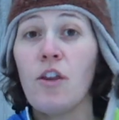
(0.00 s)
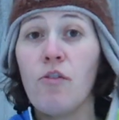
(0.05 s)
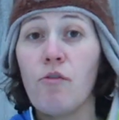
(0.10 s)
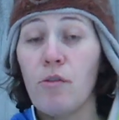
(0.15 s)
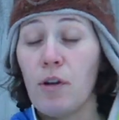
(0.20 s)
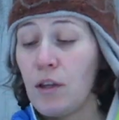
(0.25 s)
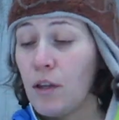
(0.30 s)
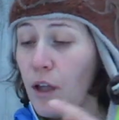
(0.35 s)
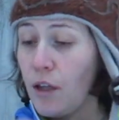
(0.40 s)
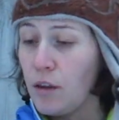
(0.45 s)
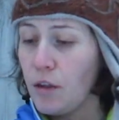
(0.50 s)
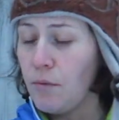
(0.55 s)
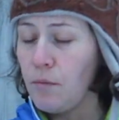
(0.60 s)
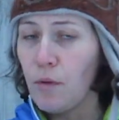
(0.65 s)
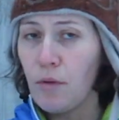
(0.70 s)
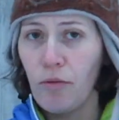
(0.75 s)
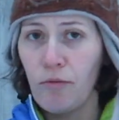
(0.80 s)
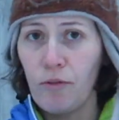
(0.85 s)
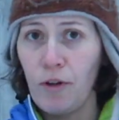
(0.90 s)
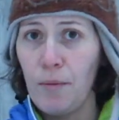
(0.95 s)
You can get them
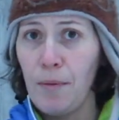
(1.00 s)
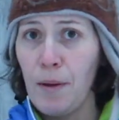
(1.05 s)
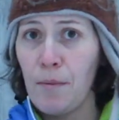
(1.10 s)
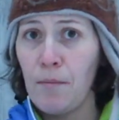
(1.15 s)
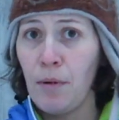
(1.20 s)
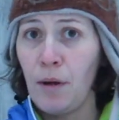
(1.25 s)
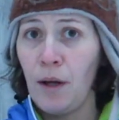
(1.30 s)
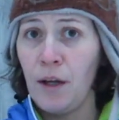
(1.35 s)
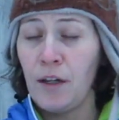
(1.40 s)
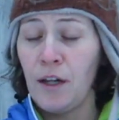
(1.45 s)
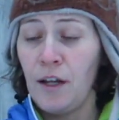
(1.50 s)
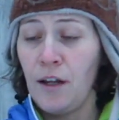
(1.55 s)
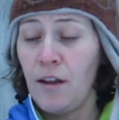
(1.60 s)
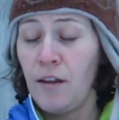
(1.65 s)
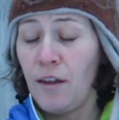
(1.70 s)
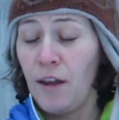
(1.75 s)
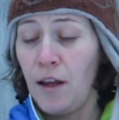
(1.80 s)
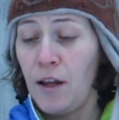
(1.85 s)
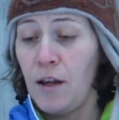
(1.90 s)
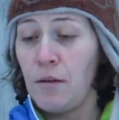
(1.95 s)
with 3-pin
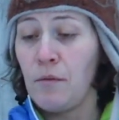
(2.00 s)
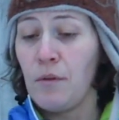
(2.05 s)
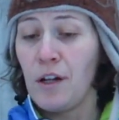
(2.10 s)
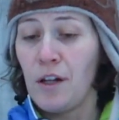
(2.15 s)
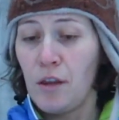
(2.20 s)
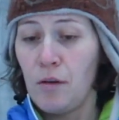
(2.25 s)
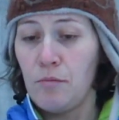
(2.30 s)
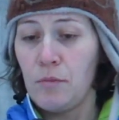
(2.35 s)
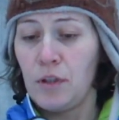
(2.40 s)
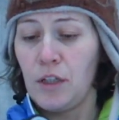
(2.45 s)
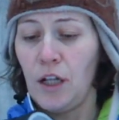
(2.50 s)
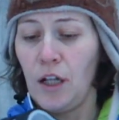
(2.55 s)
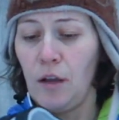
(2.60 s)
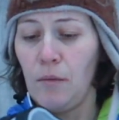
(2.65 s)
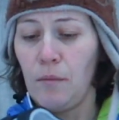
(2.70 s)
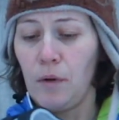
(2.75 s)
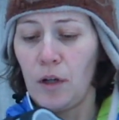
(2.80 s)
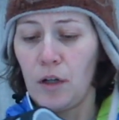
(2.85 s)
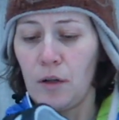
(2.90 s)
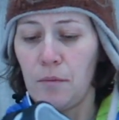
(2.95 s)
bindings and wear them with
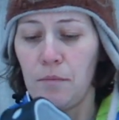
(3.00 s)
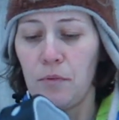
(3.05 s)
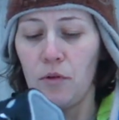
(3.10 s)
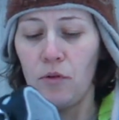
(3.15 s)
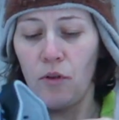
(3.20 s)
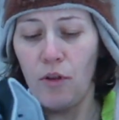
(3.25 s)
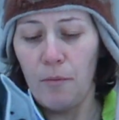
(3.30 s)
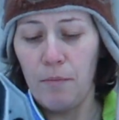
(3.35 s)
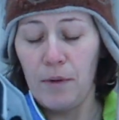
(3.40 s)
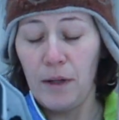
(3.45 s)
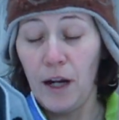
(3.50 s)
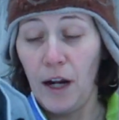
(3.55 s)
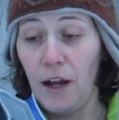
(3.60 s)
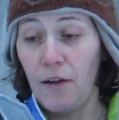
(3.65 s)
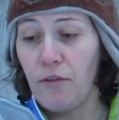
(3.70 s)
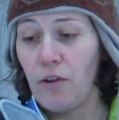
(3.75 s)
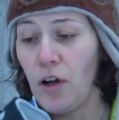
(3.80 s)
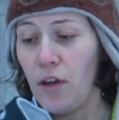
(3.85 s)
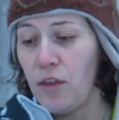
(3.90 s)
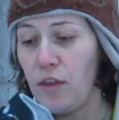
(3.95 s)
telemark boots, but
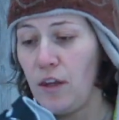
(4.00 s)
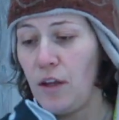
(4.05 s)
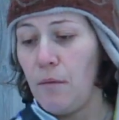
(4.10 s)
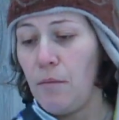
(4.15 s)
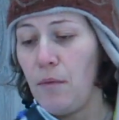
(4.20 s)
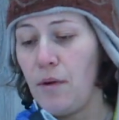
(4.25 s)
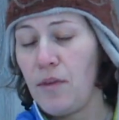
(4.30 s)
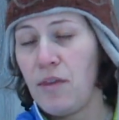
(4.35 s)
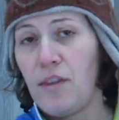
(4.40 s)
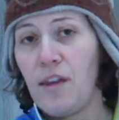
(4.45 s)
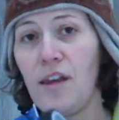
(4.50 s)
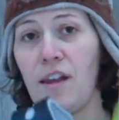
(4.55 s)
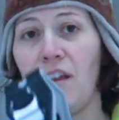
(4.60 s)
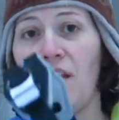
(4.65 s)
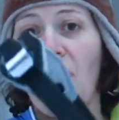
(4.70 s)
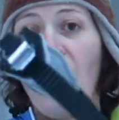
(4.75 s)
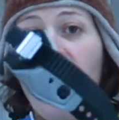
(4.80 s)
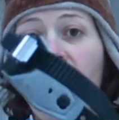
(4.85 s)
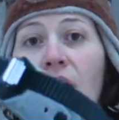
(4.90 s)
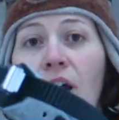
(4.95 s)
I've gotten them with these
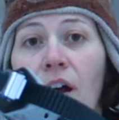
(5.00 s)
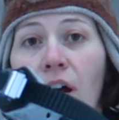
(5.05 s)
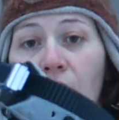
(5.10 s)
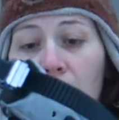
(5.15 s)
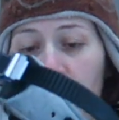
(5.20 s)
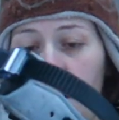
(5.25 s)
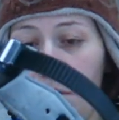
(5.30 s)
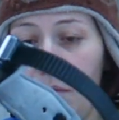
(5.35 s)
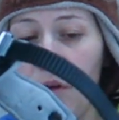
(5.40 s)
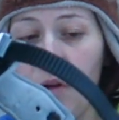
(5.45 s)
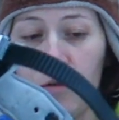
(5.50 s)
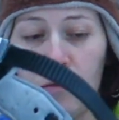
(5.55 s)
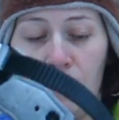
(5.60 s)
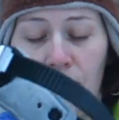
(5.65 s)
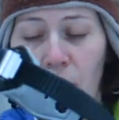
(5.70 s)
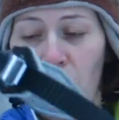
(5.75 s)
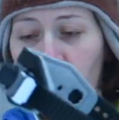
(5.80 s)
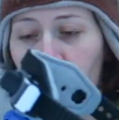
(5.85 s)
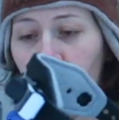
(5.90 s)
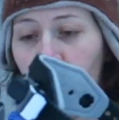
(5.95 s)

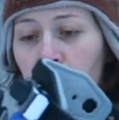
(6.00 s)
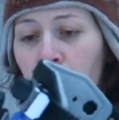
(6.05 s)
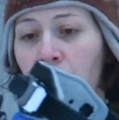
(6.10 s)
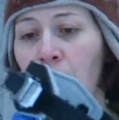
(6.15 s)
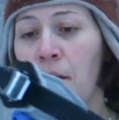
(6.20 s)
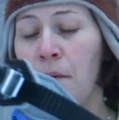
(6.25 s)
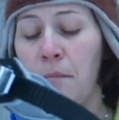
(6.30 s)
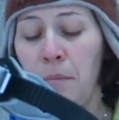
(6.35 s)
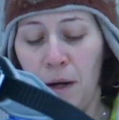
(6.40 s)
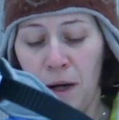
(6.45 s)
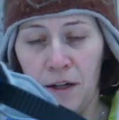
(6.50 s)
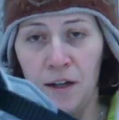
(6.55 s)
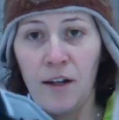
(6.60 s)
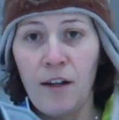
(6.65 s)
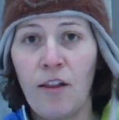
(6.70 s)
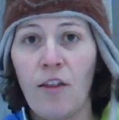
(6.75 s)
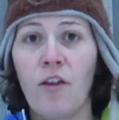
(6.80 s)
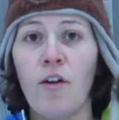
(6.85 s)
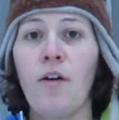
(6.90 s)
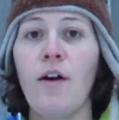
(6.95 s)
universal
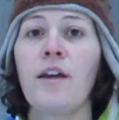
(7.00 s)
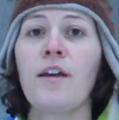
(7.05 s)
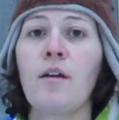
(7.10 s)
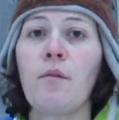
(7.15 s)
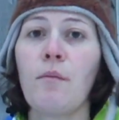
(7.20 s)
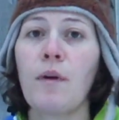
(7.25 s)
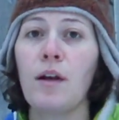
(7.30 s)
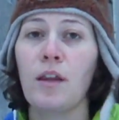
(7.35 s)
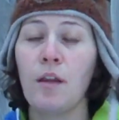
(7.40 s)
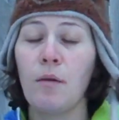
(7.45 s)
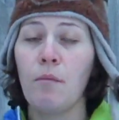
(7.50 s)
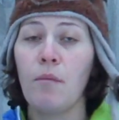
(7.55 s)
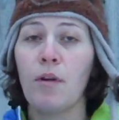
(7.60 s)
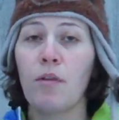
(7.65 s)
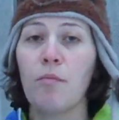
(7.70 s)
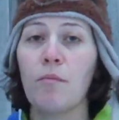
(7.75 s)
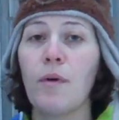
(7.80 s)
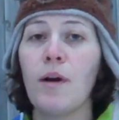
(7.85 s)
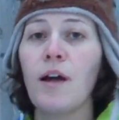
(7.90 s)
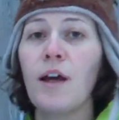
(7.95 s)
bindings, so I can wear them
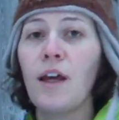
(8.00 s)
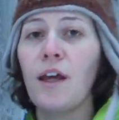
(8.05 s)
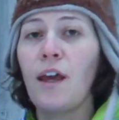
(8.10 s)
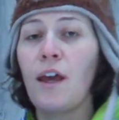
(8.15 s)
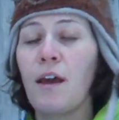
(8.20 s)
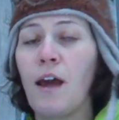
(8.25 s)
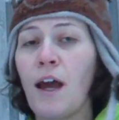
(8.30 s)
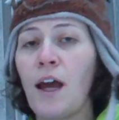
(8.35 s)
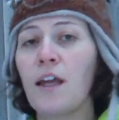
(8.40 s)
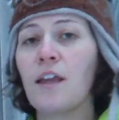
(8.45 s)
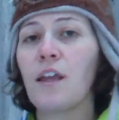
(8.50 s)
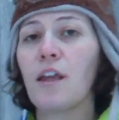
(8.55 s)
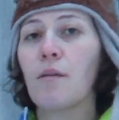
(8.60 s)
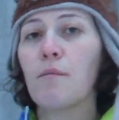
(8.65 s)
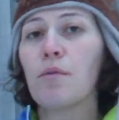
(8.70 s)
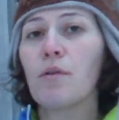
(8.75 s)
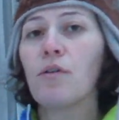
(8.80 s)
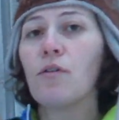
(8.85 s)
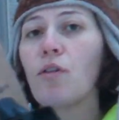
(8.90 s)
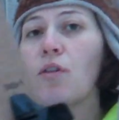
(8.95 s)
with my
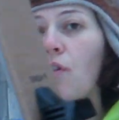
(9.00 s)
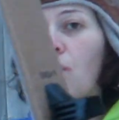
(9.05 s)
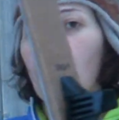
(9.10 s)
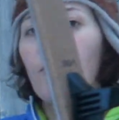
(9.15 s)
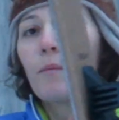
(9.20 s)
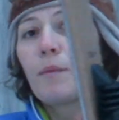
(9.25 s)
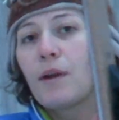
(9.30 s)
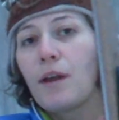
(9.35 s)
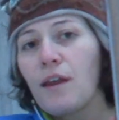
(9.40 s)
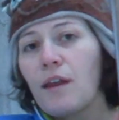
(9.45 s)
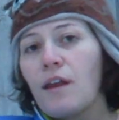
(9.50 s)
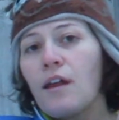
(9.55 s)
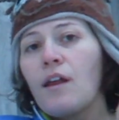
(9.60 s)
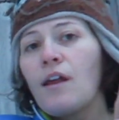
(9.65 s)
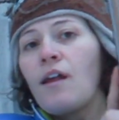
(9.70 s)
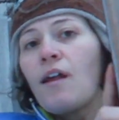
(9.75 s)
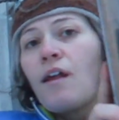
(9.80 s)
hiking boots or my